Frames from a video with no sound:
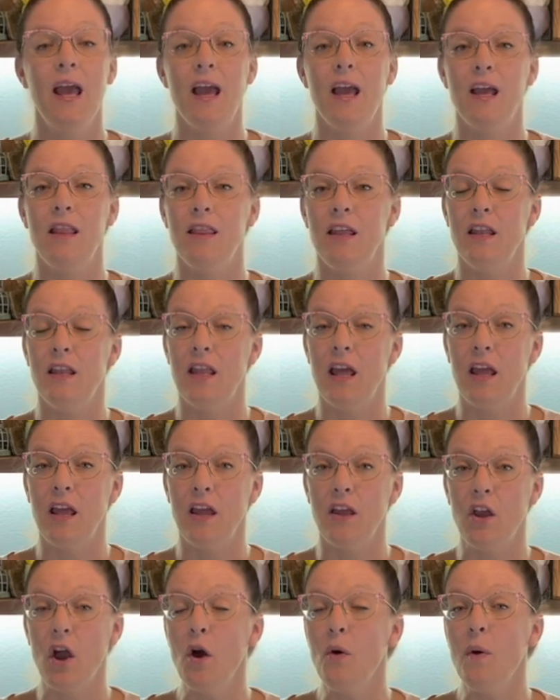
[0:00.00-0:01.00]
and then they
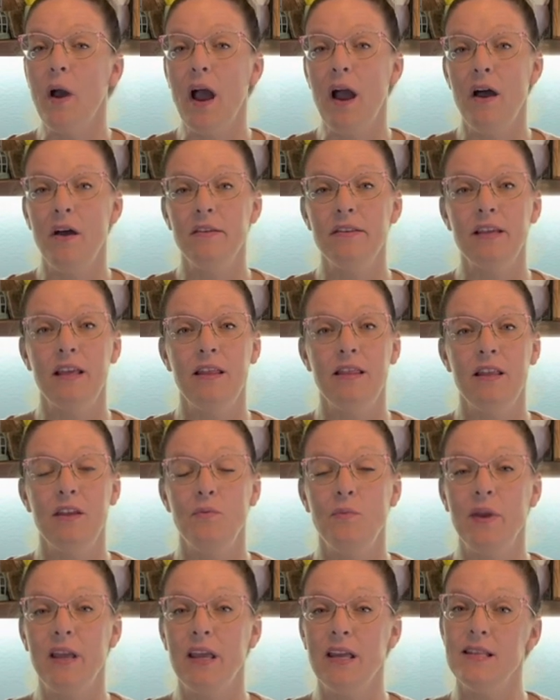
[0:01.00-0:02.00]
go out and then
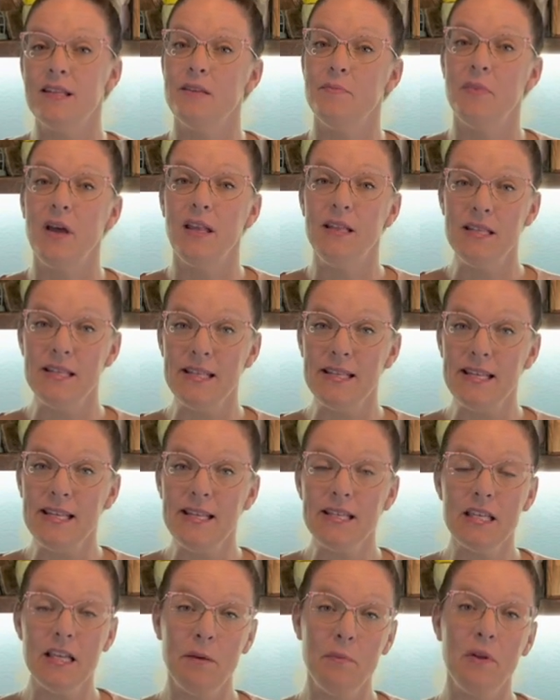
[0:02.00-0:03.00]
we get some
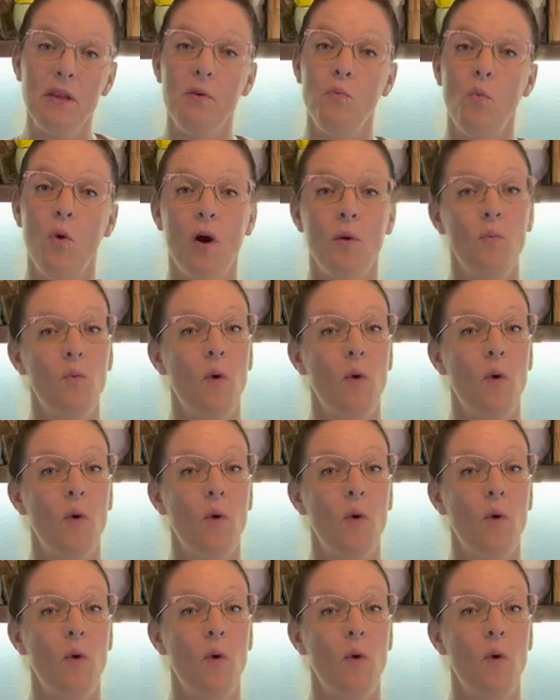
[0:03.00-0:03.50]
unseasonably warm